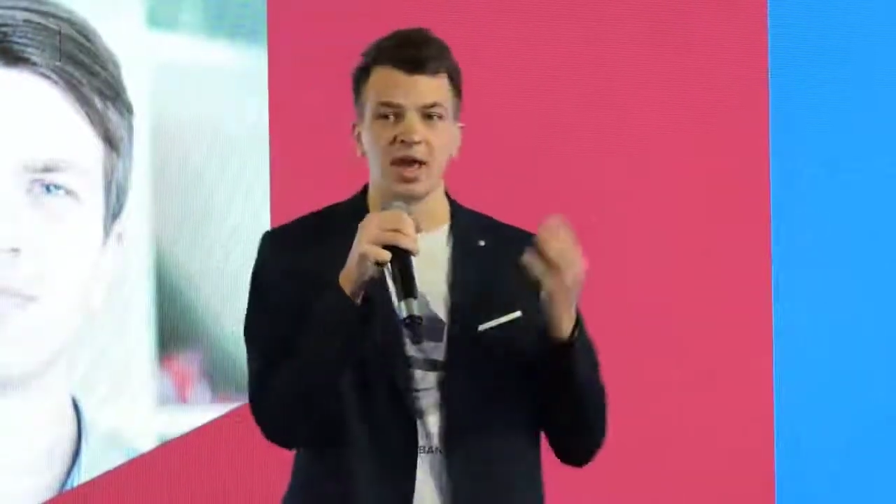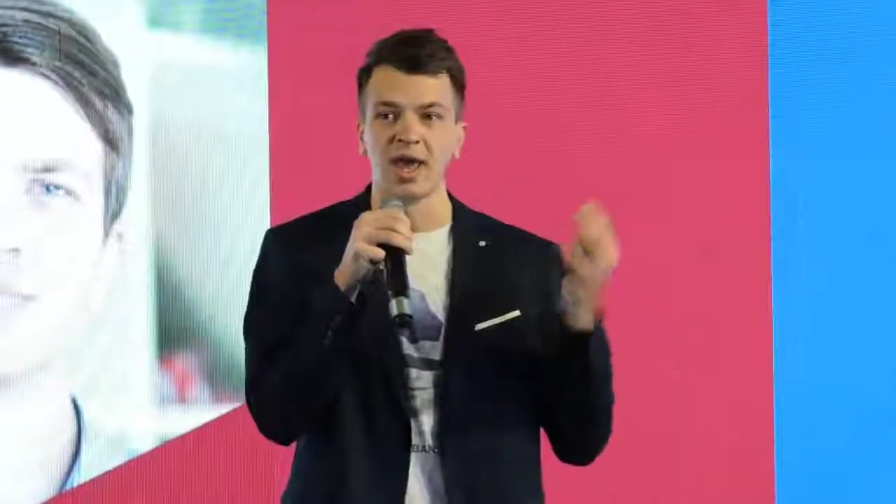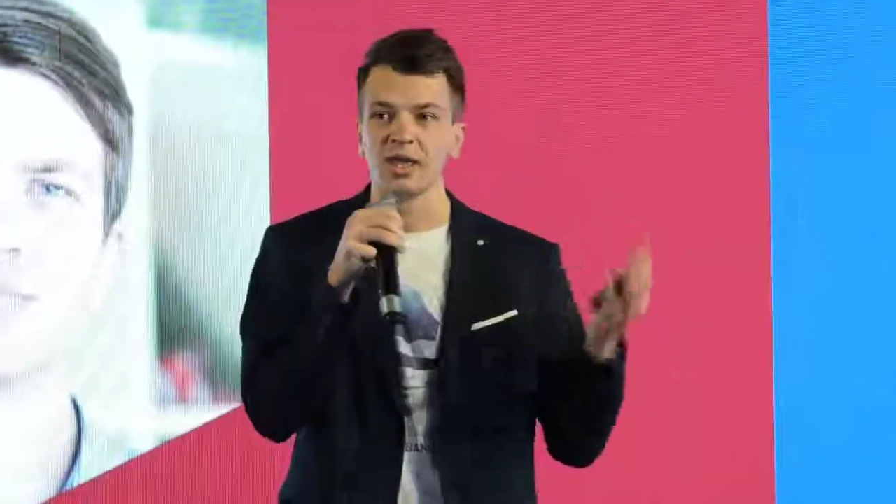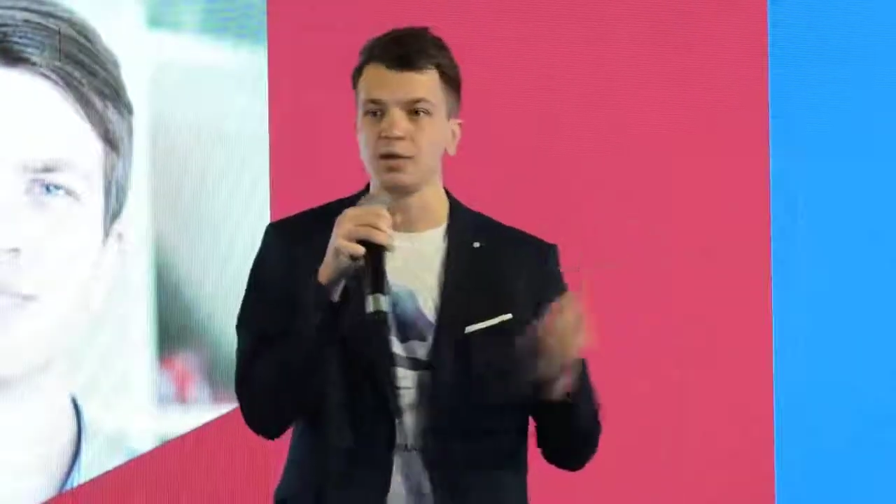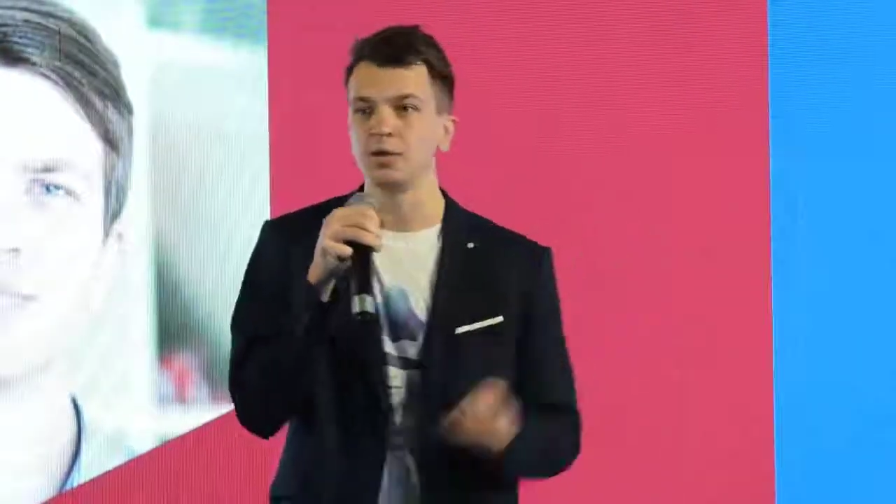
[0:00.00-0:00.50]

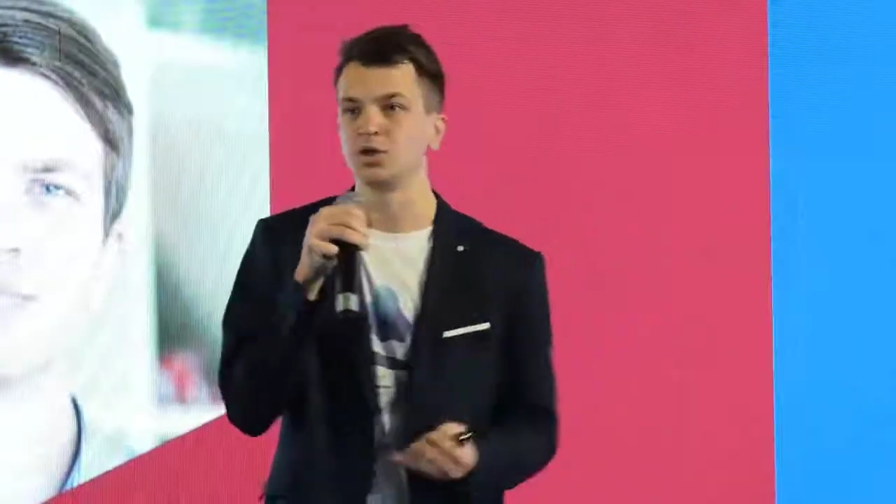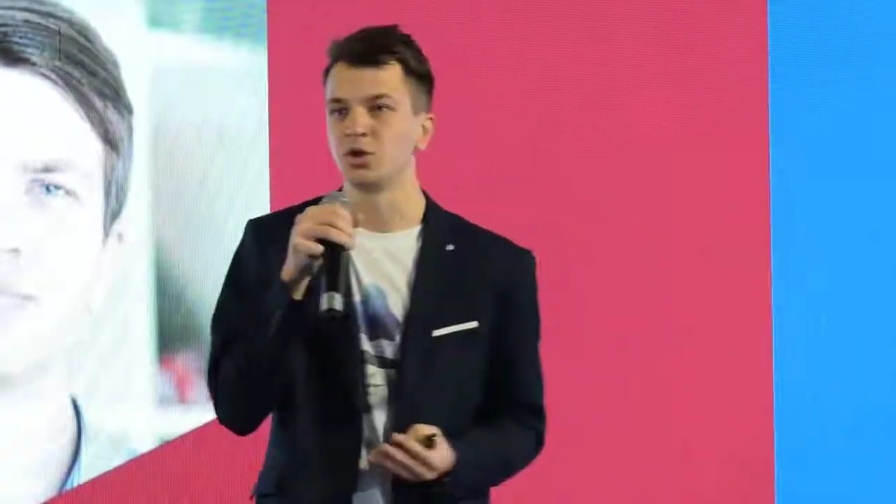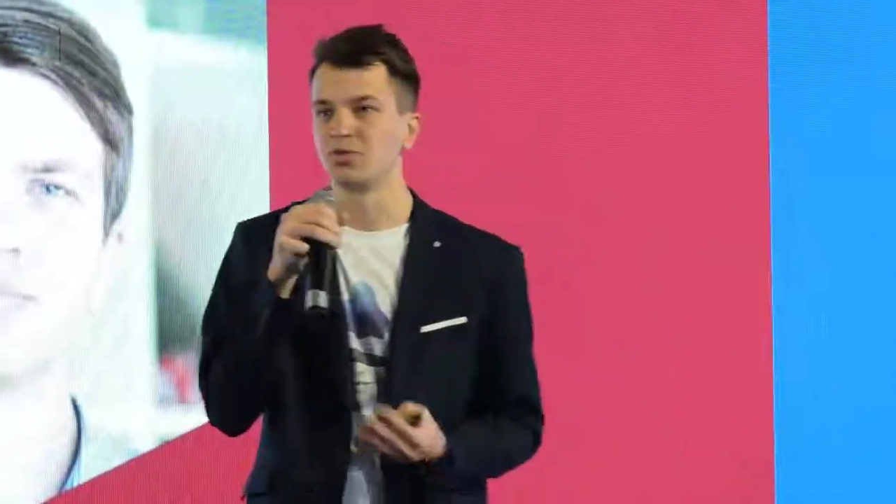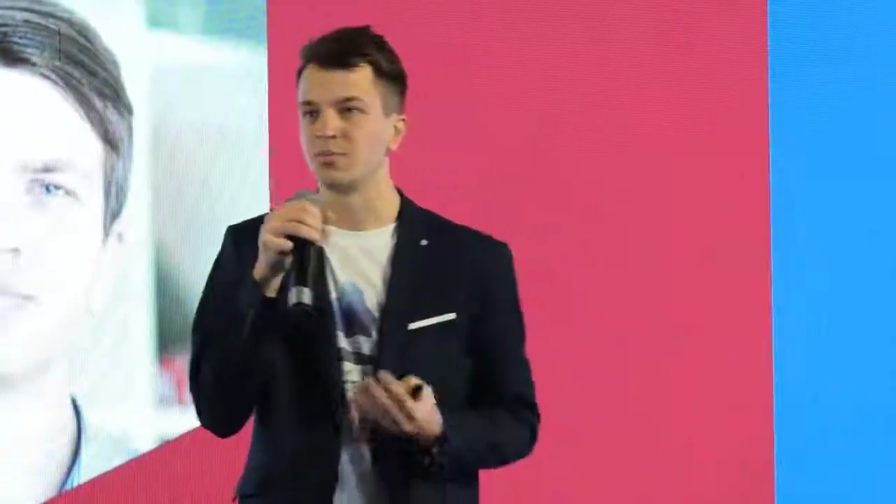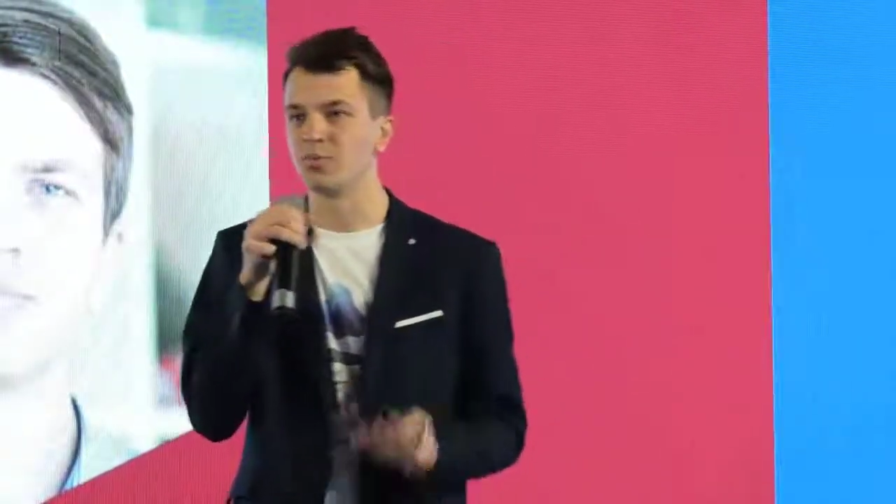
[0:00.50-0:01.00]
end user
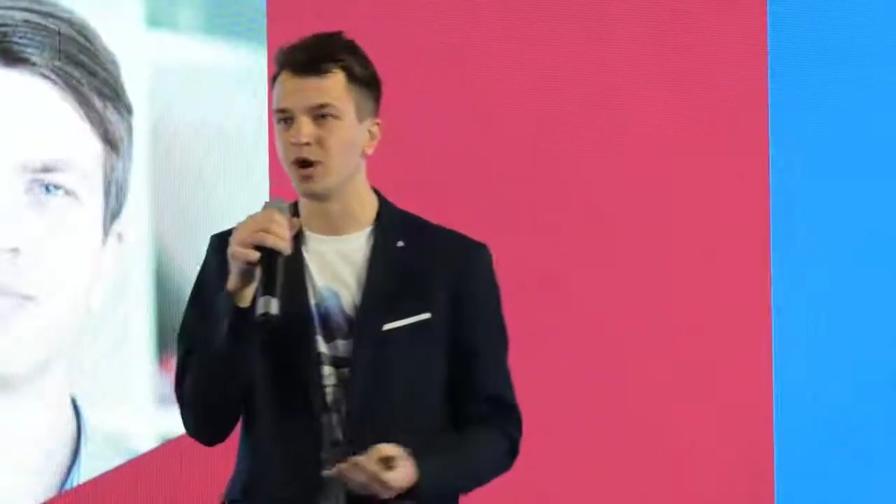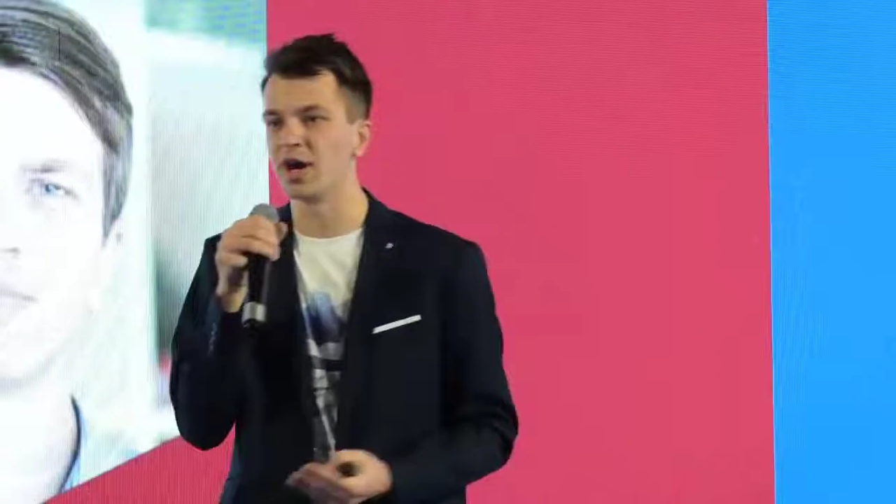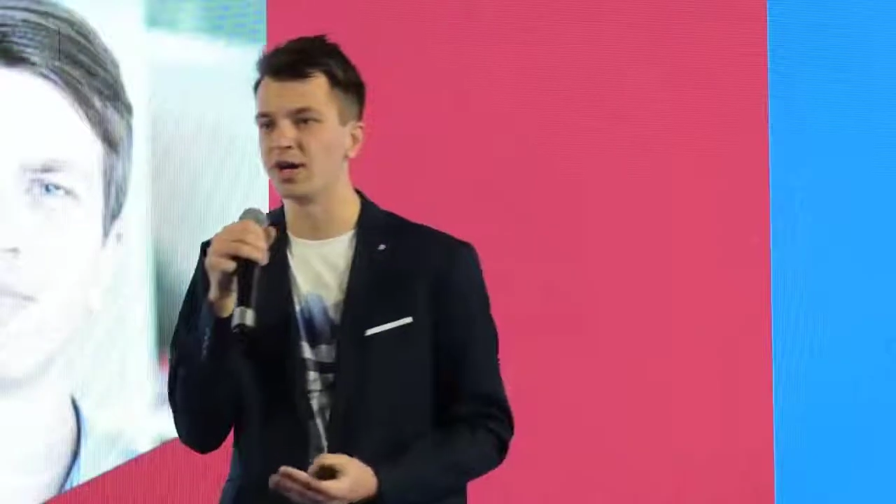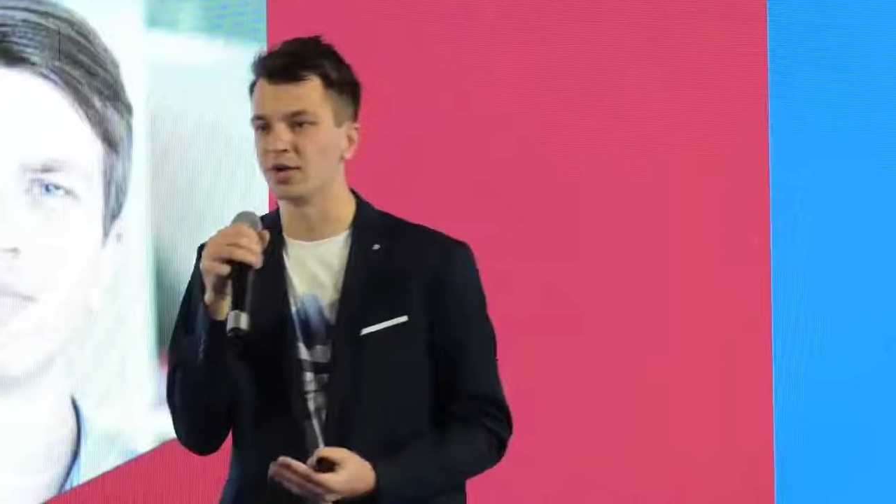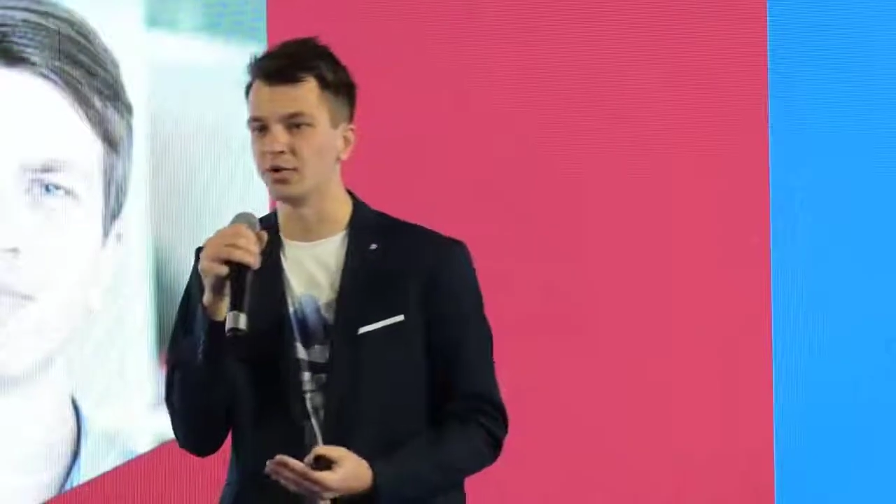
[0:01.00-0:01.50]
of the product